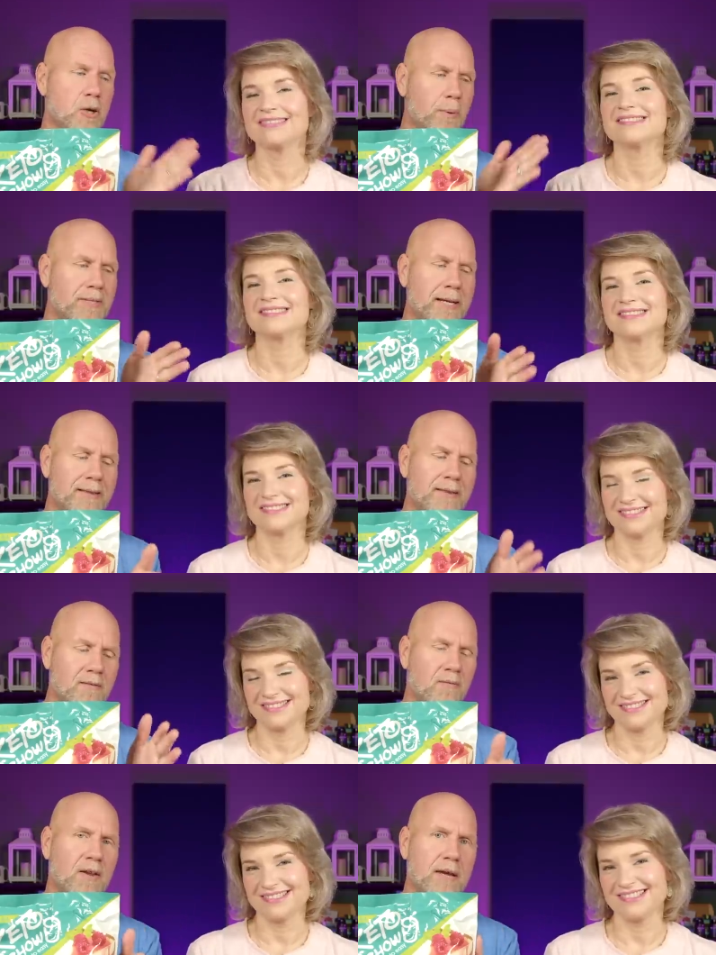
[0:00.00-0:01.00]
Speaker 1: sure what date this
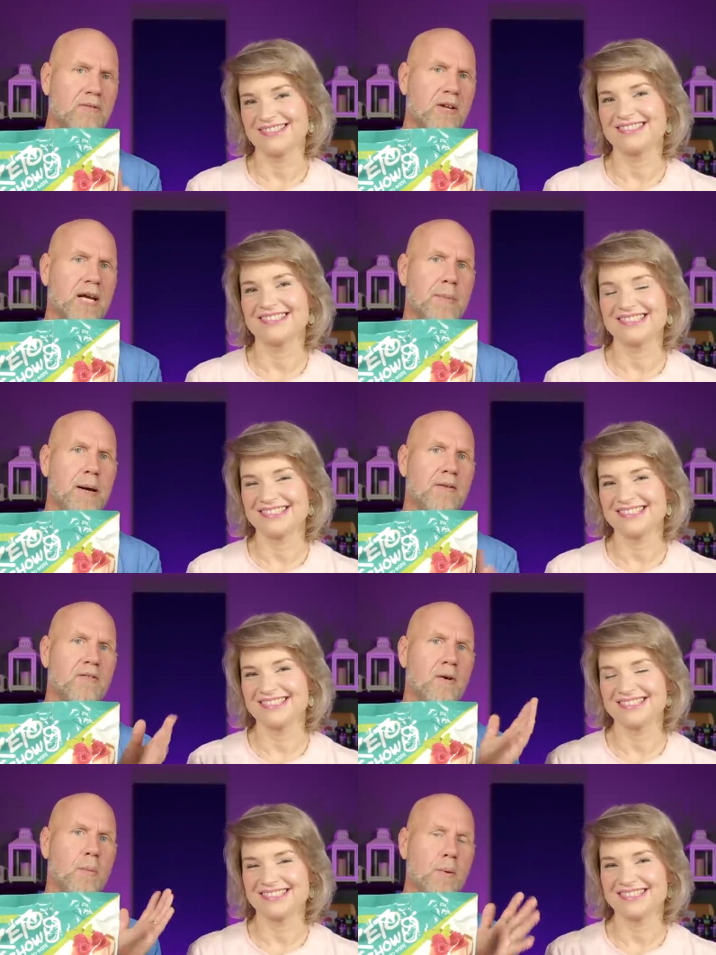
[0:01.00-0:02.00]
video is going to come out,
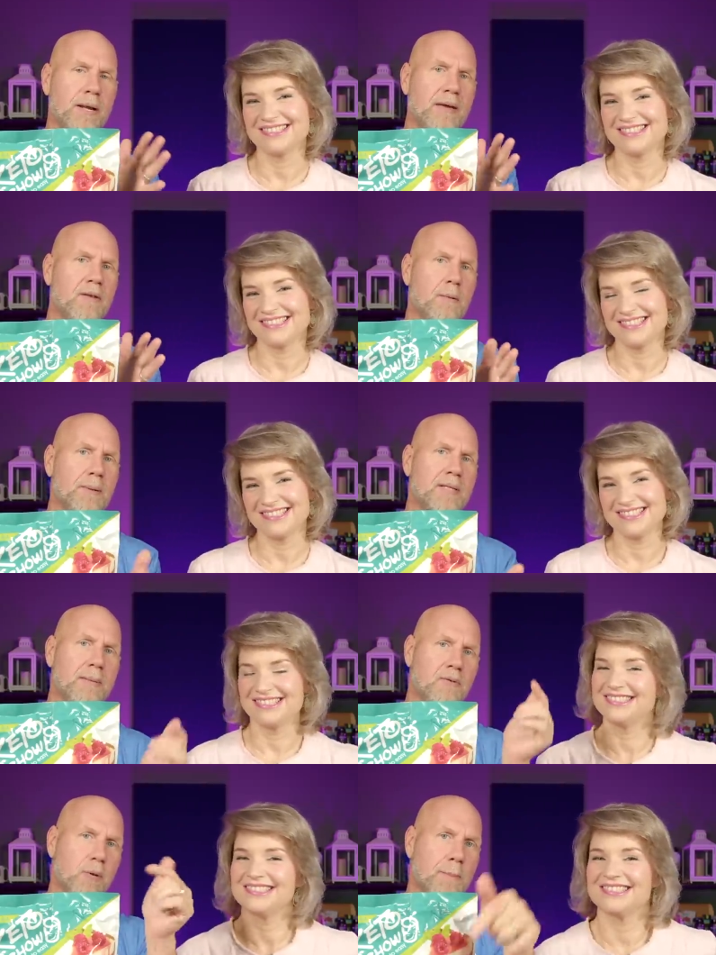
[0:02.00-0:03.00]
so we want to give you a little bit of
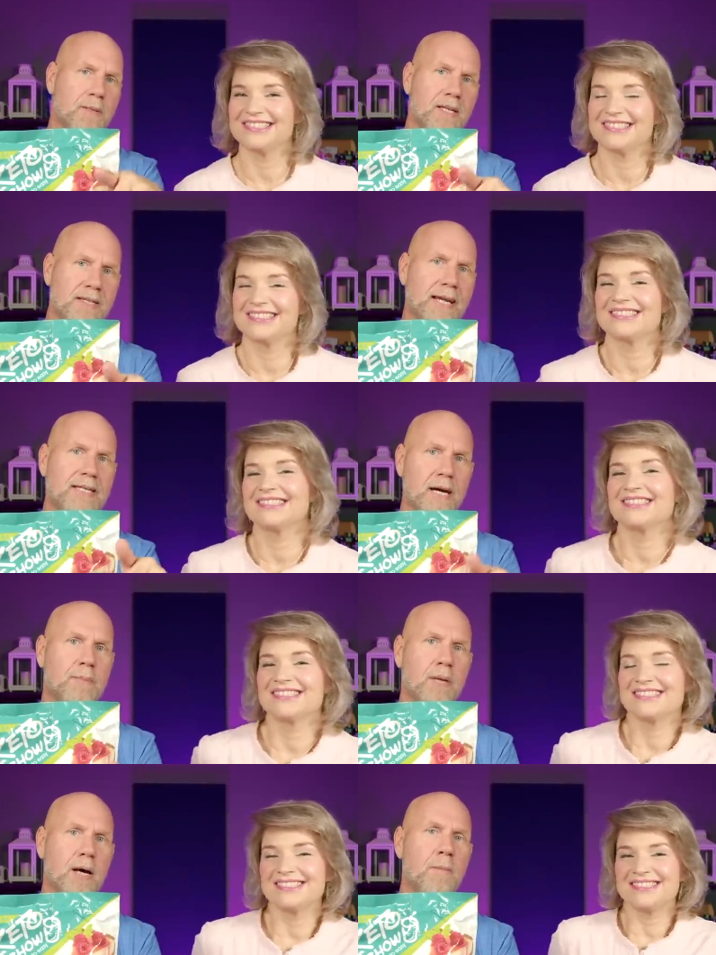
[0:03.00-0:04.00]
time. So we're going to put the date down
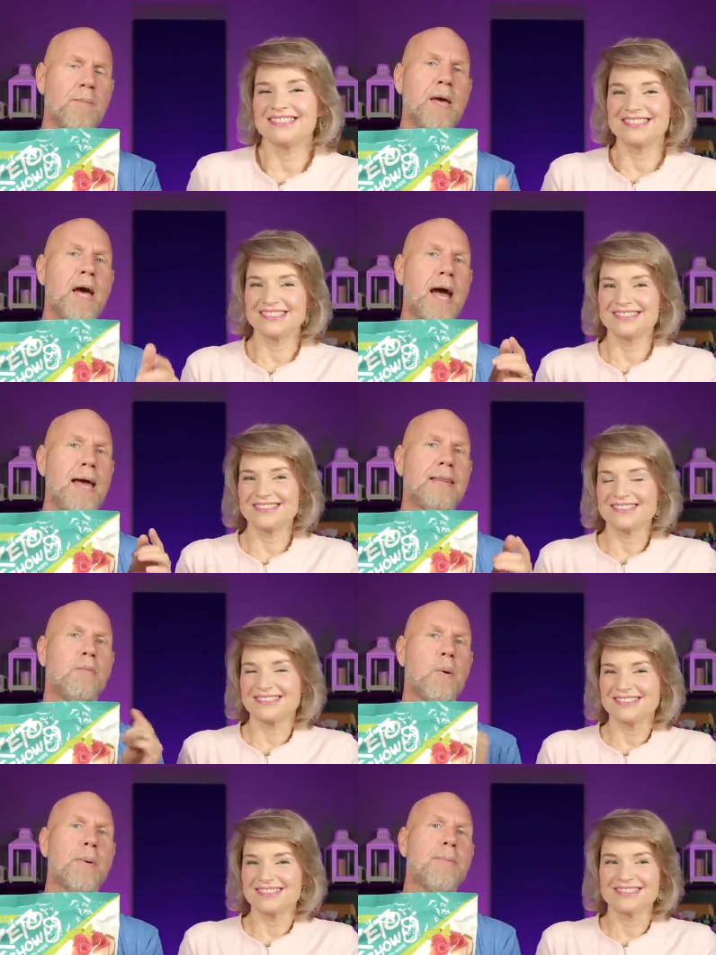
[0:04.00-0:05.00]
below. And
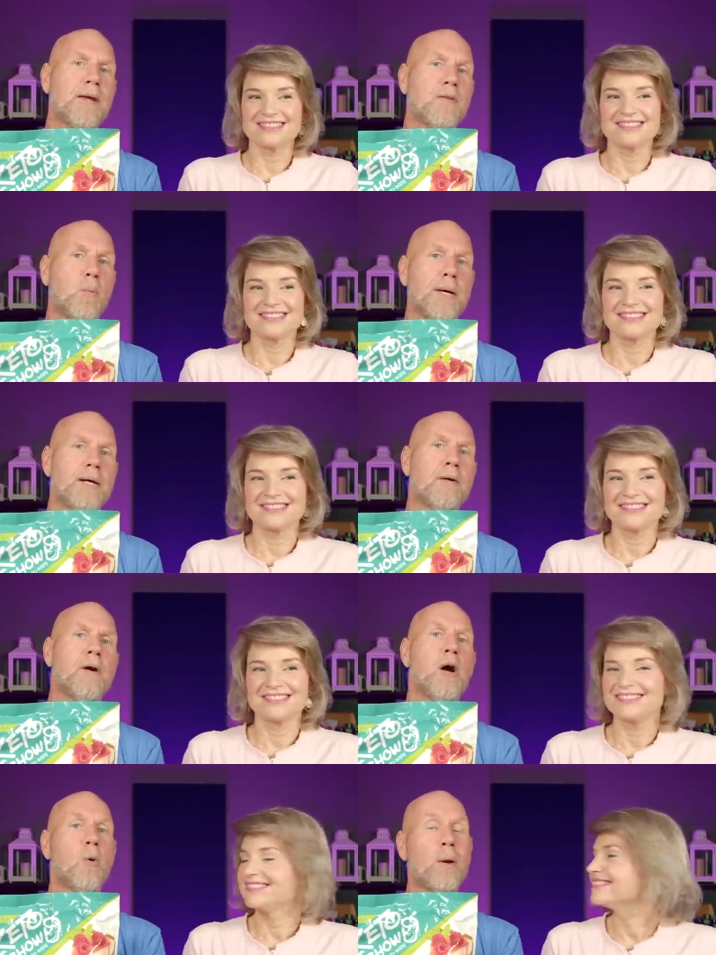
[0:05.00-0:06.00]
then when we pick the winner,
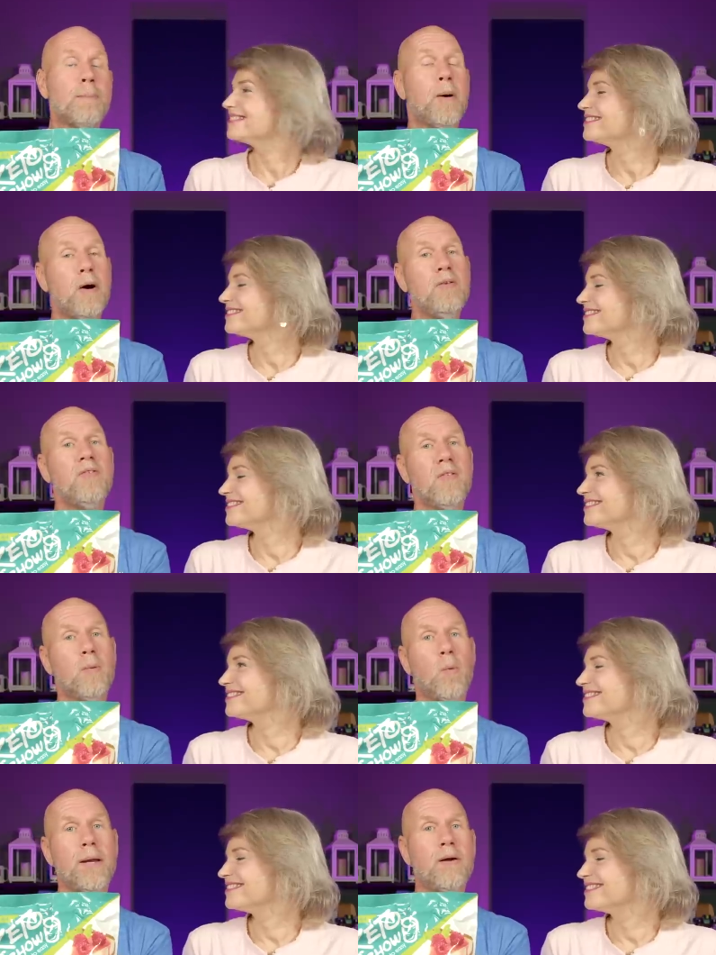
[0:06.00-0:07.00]
we post the
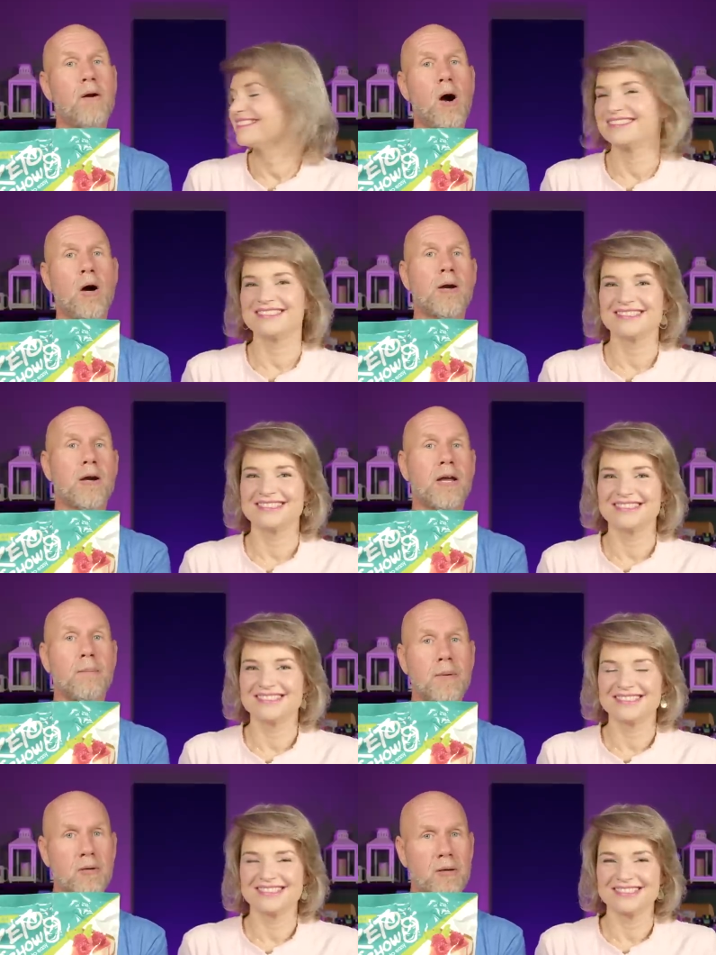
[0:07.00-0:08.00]
winner on our
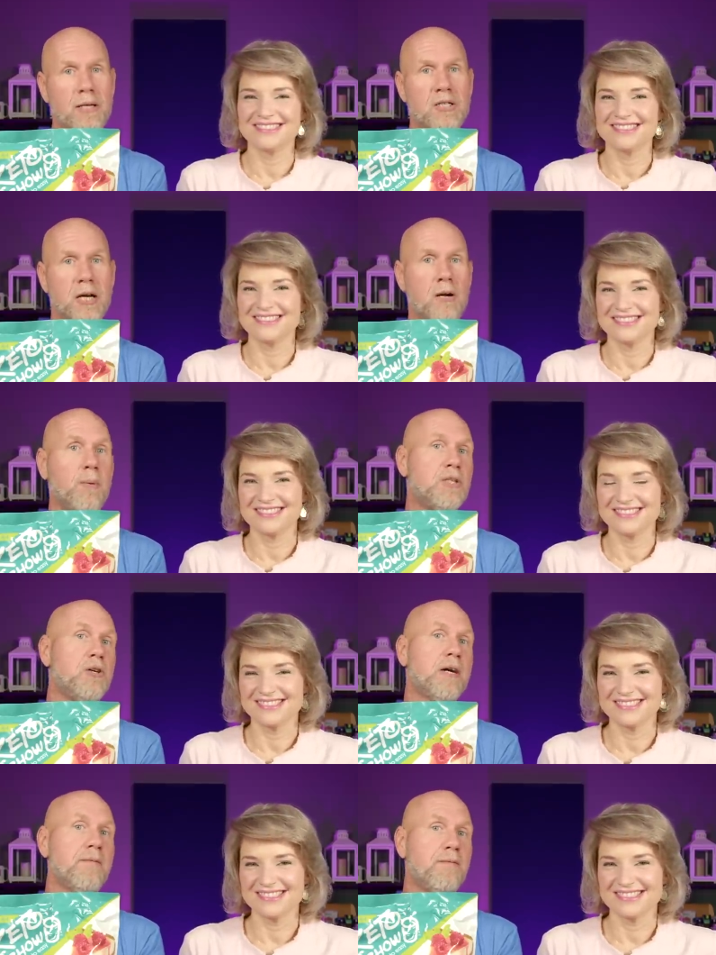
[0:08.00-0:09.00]
community channel, which
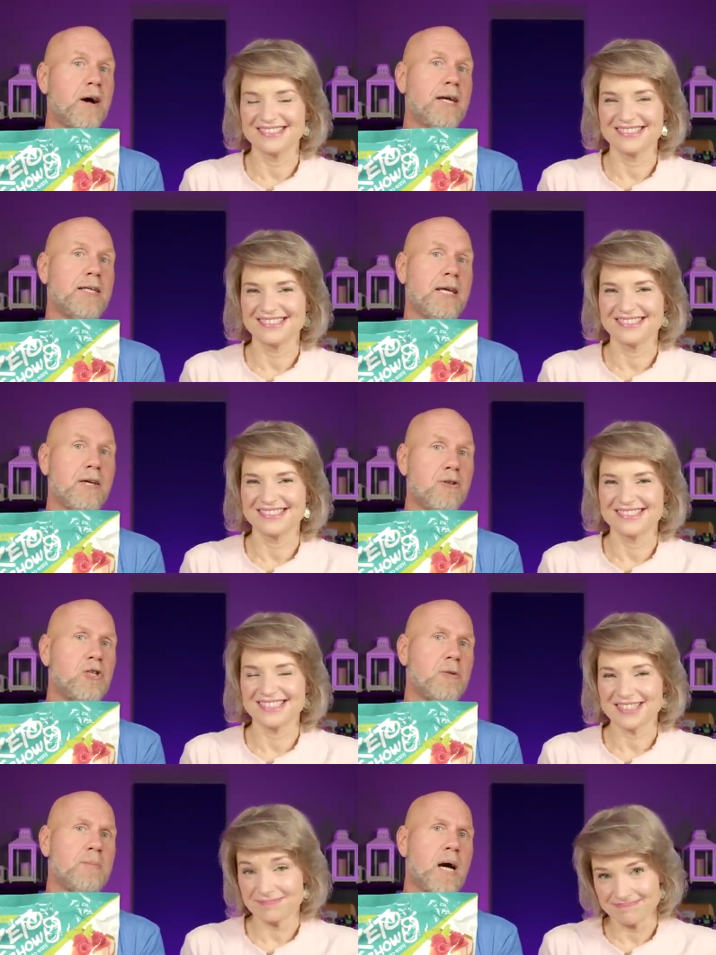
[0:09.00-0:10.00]
you can find at
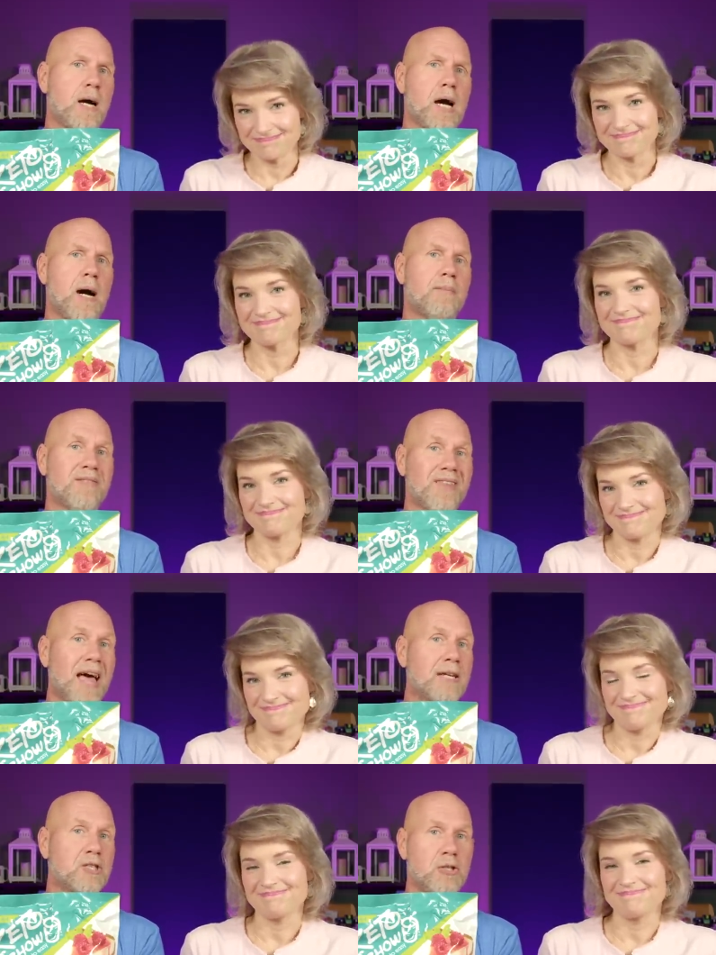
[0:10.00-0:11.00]

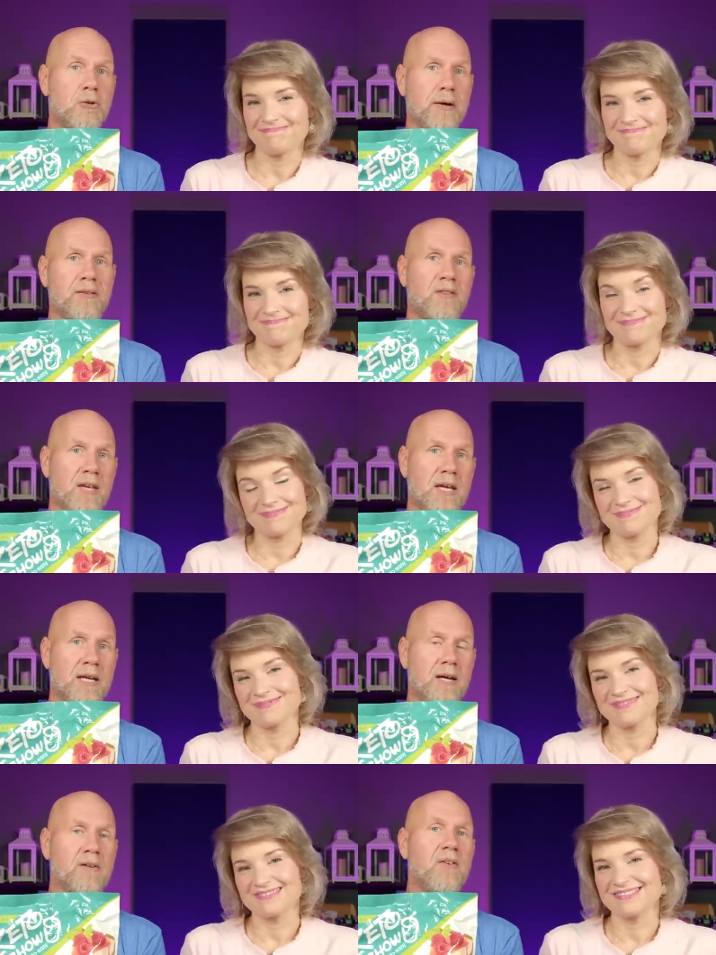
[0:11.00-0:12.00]

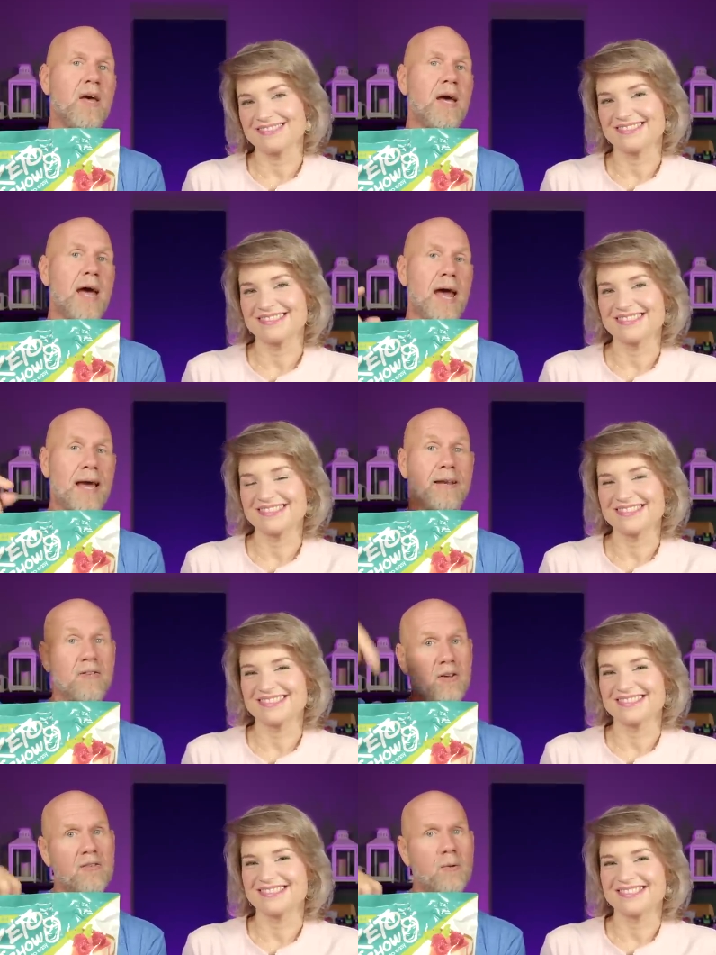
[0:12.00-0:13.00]
youtube.com/2krazyketos. And
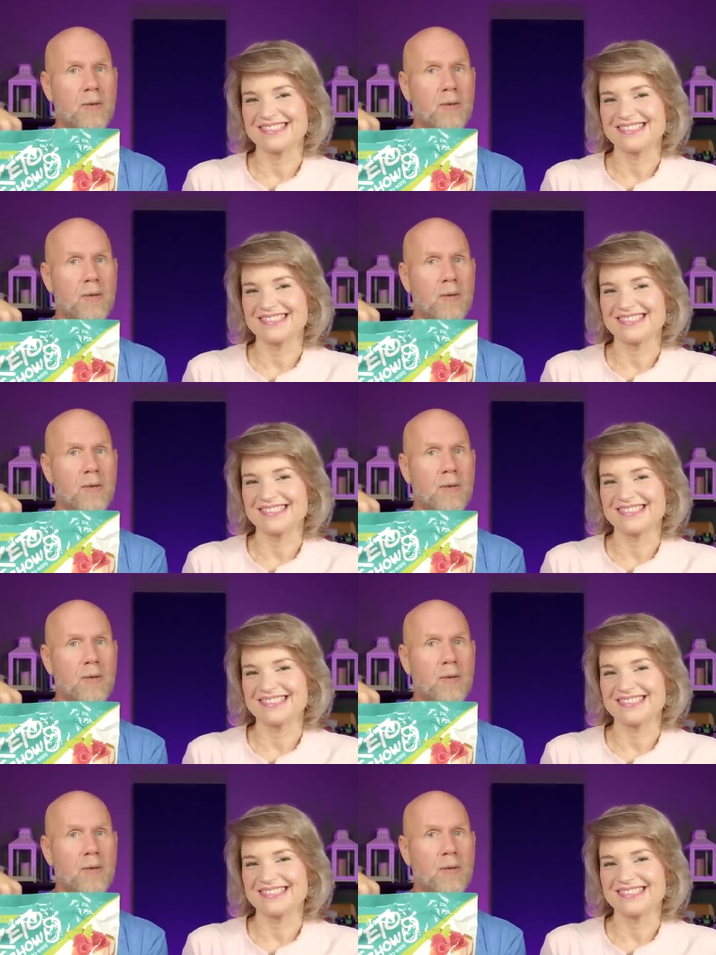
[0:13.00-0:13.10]
there's also